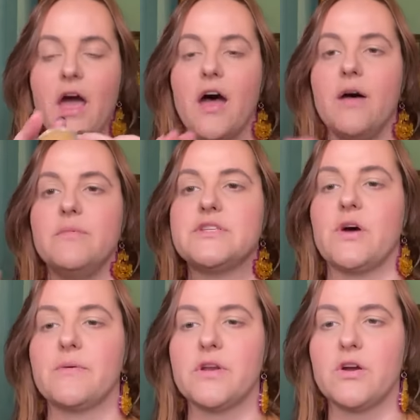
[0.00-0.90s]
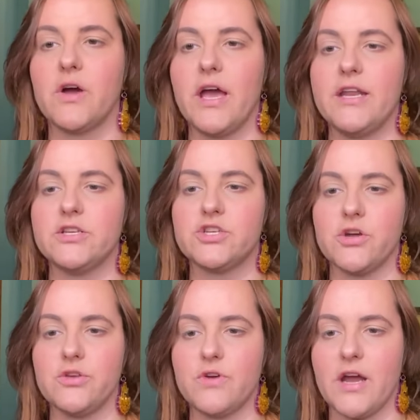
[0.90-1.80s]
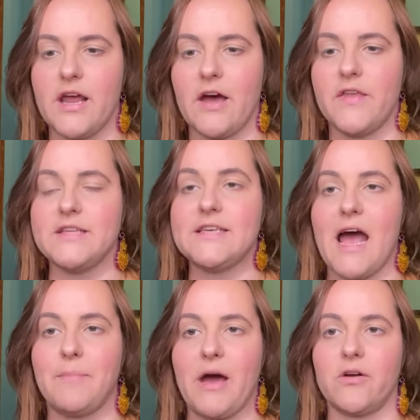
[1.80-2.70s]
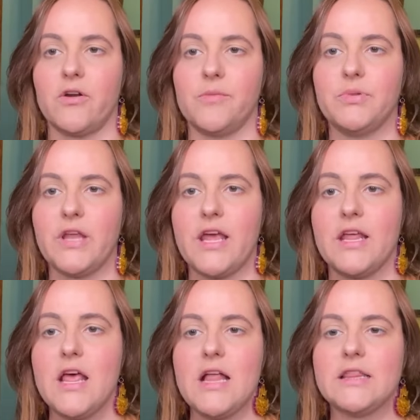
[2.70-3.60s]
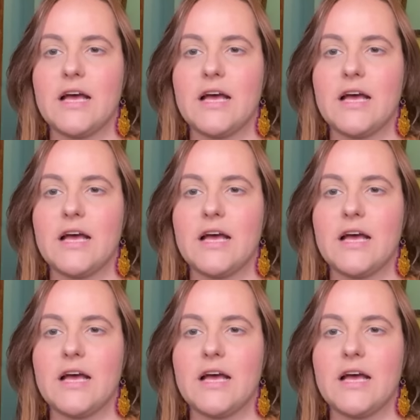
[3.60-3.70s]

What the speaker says: So I'm going to go ahead and show you kind of how they tap out on a plate.